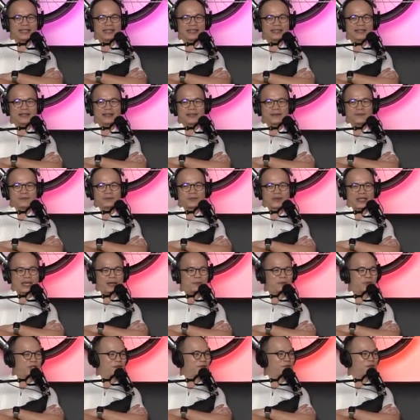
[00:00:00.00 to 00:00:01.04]
okay.
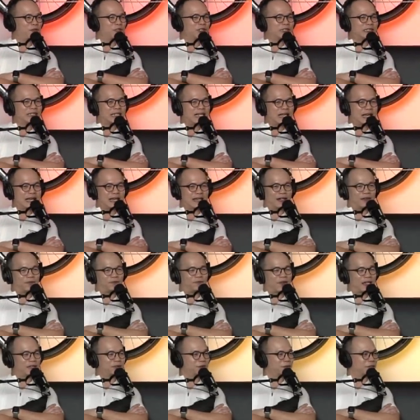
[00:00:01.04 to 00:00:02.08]
Can be influencer lah,
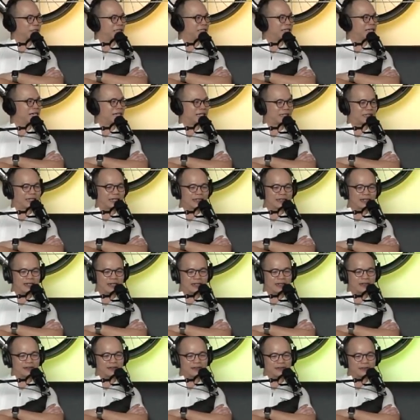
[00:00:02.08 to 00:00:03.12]
fan only lah, can
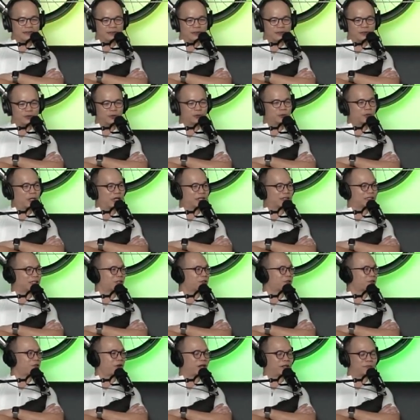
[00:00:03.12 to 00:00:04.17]
lah. You do I
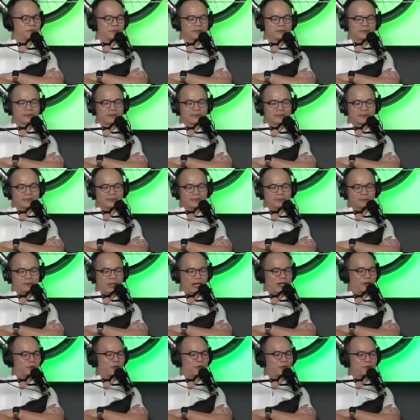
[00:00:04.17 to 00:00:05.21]
subscribe, but
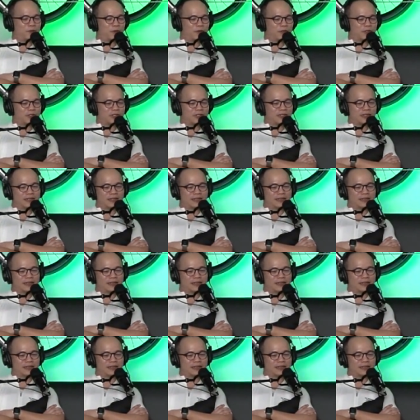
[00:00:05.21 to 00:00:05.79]
I won't watch.